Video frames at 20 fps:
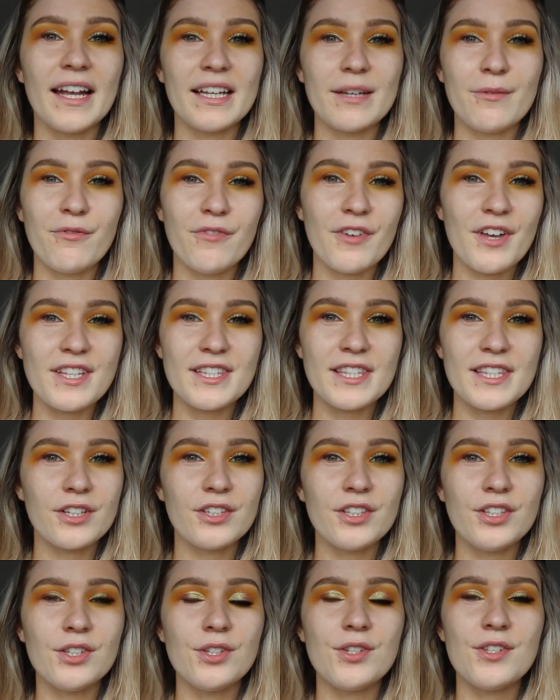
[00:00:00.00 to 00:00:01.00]
And I'm firstly
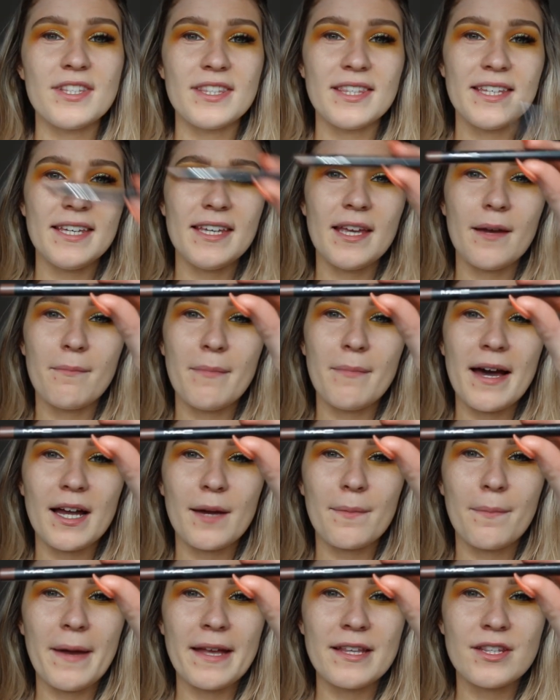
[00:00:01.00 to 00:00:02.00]
going to use the
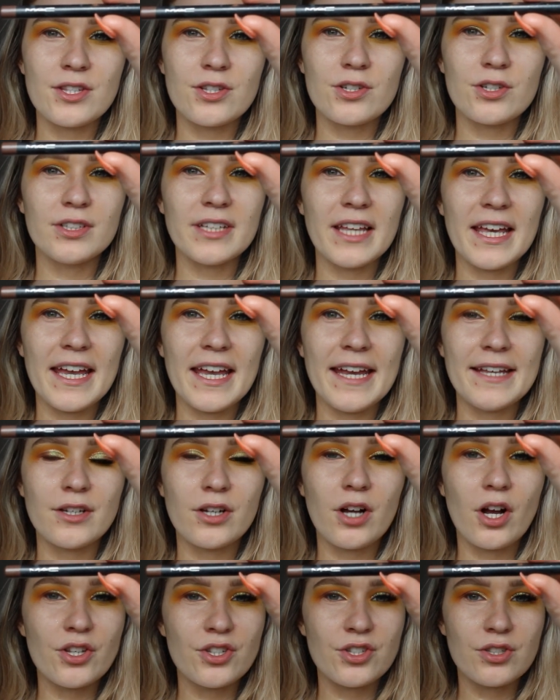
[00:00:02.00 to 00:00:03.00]
MAC pencil
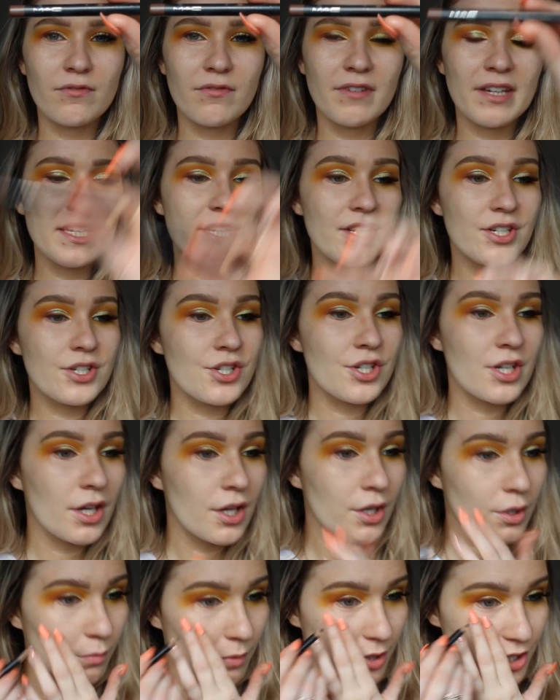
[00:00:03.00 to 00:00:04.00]
in Costa
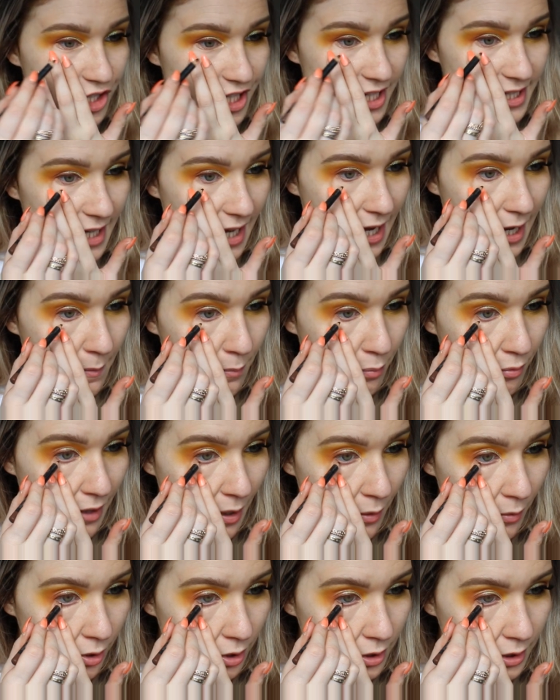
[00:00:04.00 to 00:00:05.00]
Riche, which is a
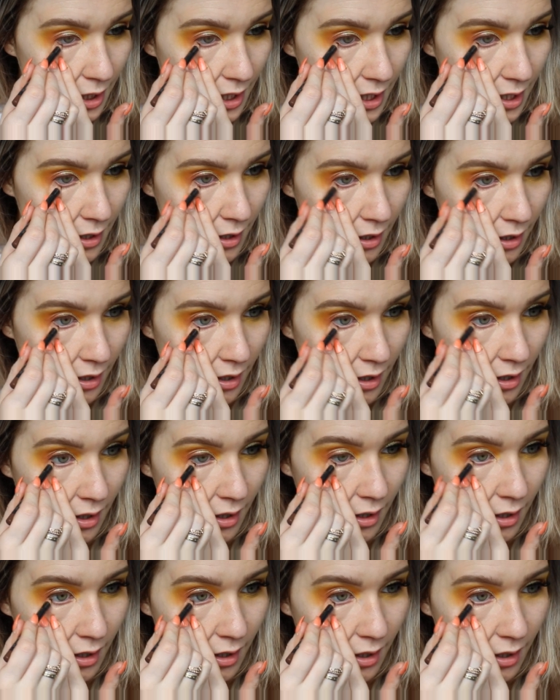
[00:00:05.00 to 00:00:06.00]
brown colour.
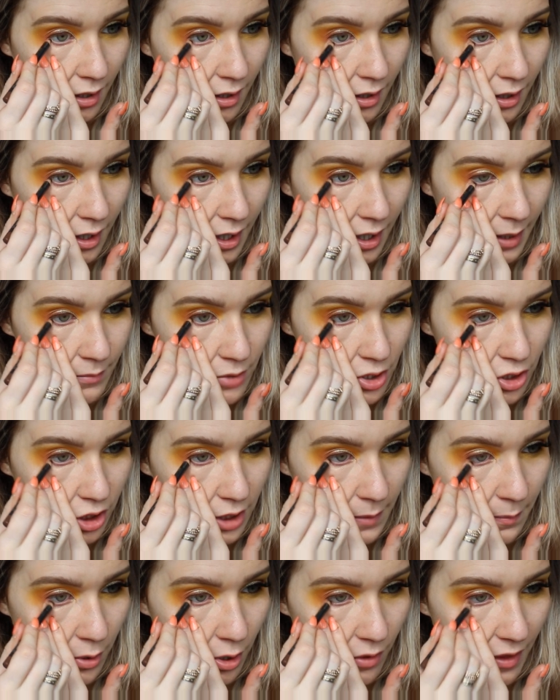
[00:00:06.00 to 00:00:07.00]
I'm
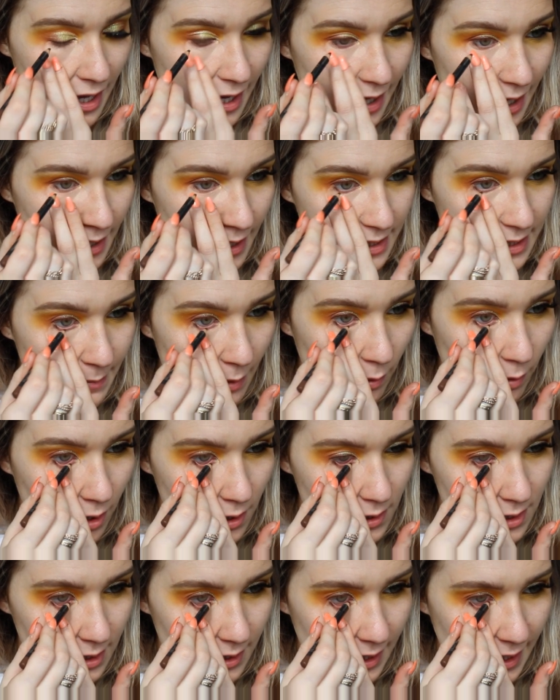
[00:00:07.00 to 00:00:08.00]
just going to put that into my
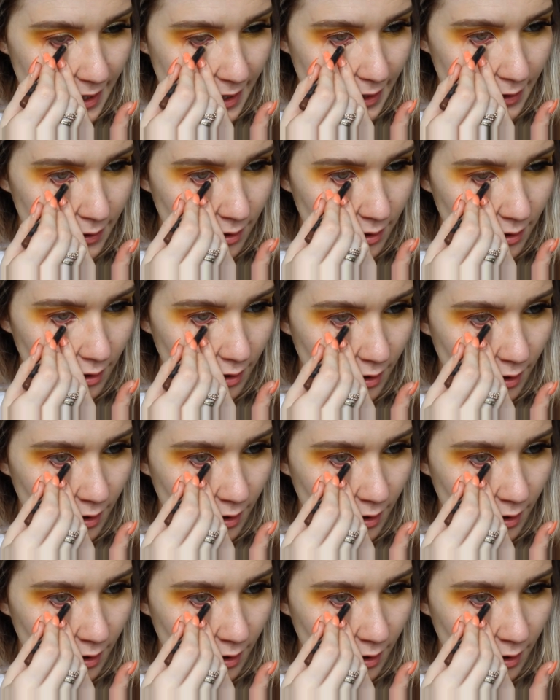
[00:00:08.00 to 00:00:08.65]
waterline